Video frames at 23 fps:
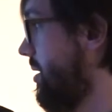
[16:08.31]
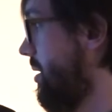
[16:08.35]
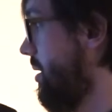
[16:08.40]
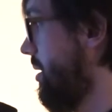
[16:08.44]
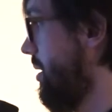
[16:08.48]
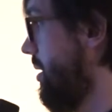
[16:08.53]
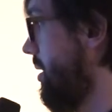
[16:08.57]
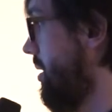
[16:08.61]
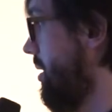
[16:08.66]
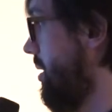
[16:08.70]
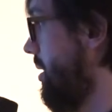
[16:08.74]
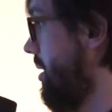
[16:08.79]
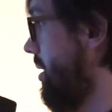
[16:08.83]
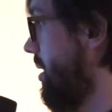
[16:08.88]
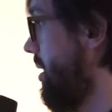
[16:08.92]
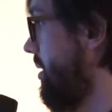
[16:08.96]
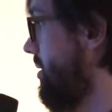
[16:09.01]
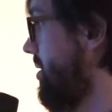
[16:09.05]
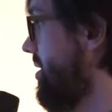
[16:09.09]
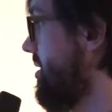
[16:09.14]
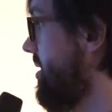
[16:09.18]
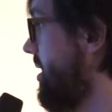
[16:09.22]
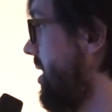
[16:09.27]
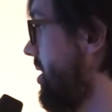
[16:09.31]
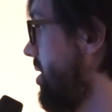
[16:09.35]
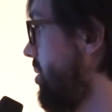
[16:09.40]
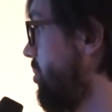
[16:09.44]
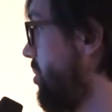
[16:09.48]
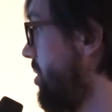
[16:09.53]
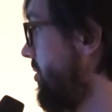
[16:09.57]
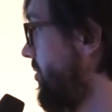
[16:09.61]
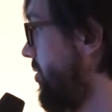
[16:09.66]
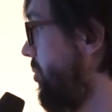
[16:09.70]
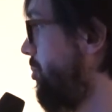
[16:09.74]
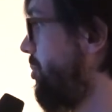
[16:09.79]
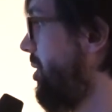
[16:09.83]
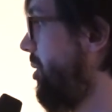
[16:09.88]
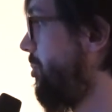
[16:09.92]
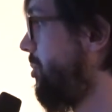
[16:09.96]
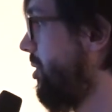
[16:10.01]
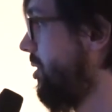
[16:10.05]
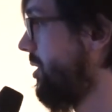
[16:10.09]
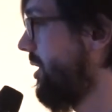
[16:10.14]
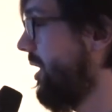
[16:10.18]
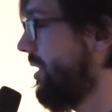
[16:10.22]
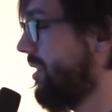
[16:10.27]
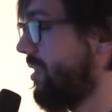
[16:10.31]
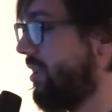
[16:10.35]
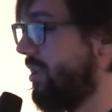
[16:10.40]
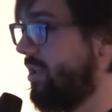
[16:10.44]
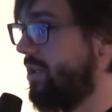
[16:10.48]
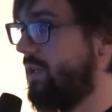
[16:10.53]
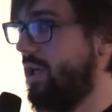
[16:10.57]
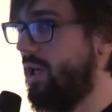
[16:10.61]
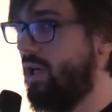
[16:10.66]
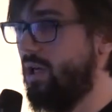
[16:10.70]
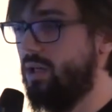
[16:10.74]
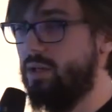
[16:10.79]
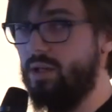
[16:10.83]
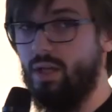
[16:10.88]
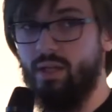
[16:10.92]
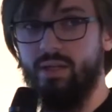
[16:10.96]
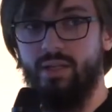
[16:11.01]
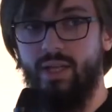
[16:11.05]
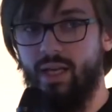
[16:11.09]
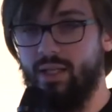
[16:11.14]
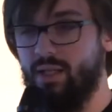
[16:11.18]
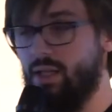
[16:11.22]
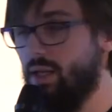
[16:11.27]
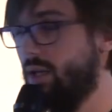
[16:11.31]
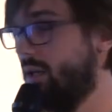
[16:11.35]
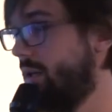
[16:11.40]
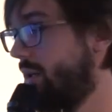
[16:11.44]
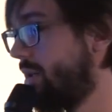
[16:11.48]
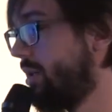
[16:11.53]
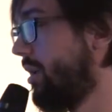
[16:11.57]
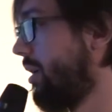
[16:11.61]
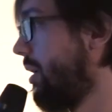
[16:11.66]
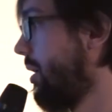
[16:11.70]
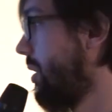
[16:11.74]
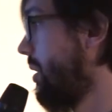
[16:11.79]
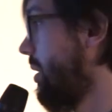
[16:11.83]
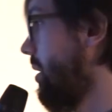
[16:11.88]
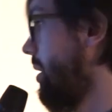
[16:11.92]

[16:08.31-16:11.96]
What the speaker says: understandable for people that are non-technical,